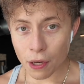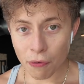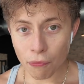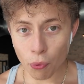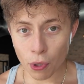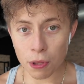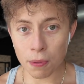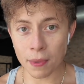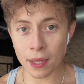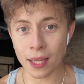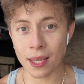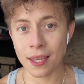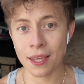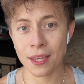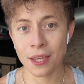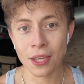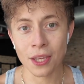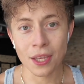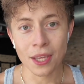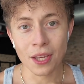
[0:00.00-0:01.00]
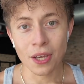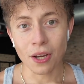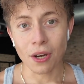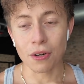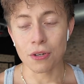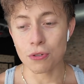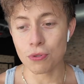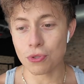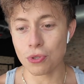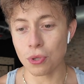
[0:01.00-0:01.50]
with me on
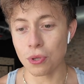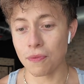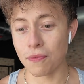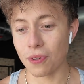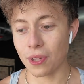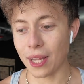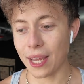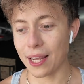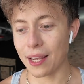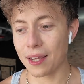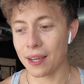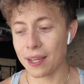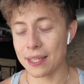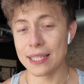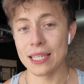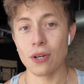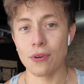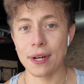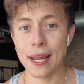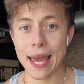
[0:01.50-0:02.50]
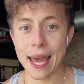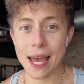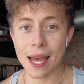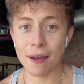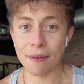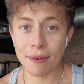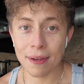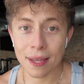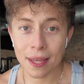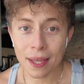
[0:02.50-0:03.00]
YouTube for like a year and a half,
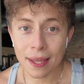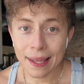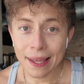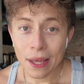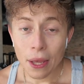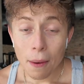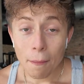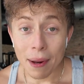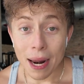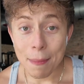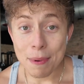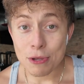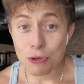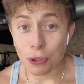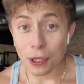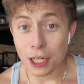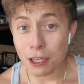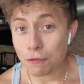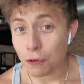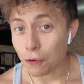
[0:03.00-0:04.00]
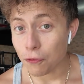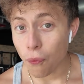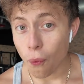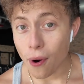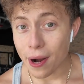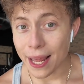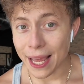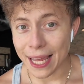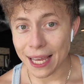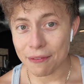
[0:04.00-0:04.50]
but I've been trading for
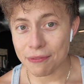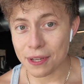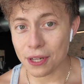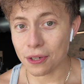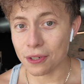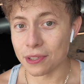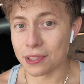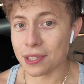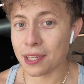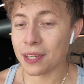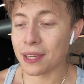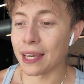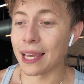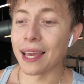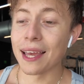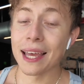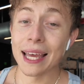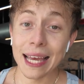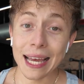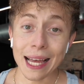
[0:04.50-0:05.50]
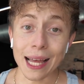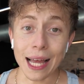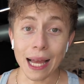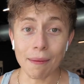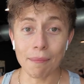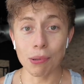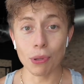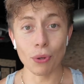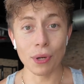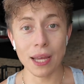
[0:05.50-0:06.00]
4.5 years.
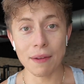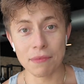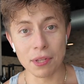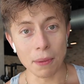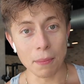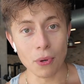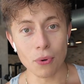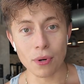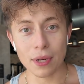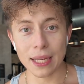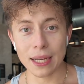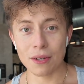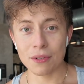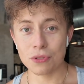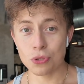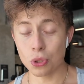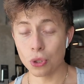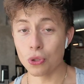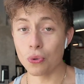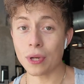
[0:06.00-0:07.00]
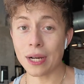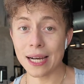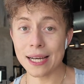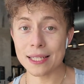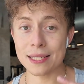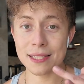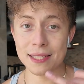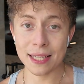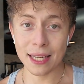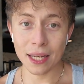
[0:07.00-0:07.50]
I've blown FTMO accounts. You guys
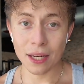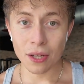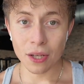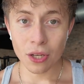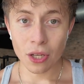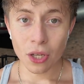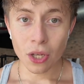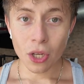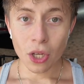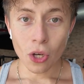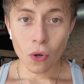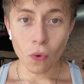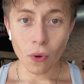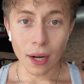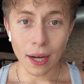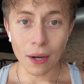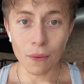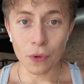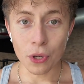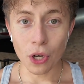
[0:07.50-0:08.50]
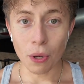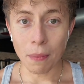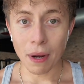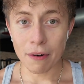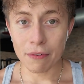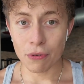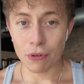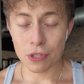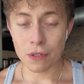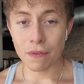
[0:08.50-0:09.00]
seen where my
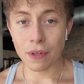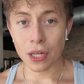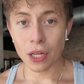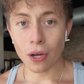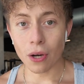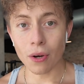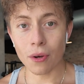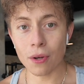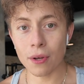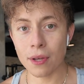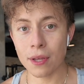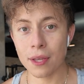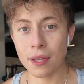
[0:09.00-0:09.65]
first video